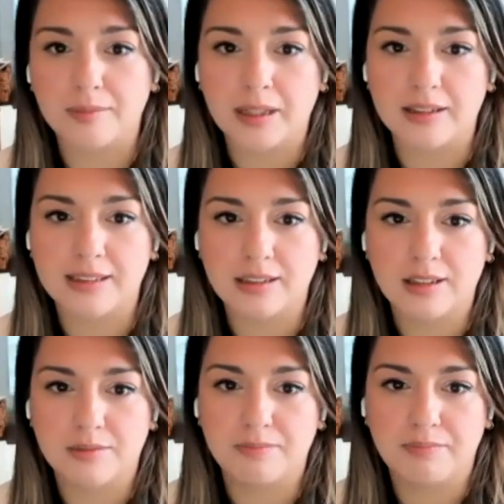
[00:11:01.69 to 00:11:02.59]
Because
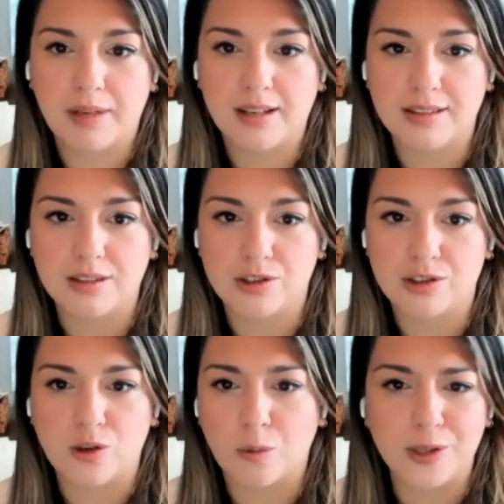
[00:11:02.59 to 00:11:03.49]
it makes it
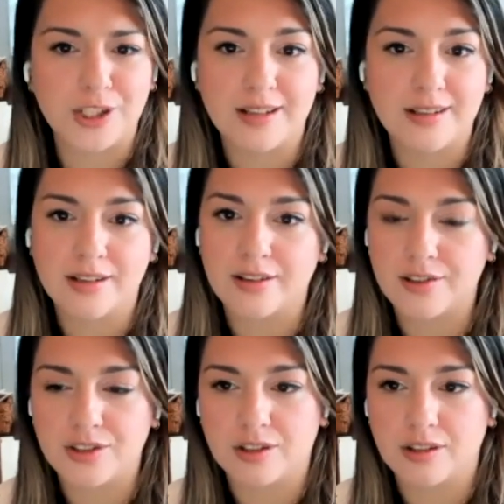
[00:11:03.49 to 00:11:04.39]
just so much easier
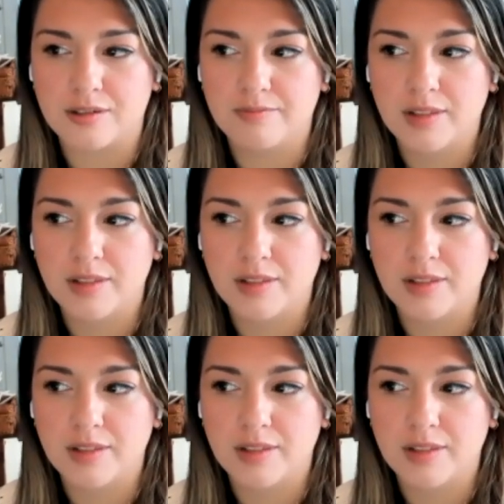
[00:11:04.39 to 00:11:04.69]
to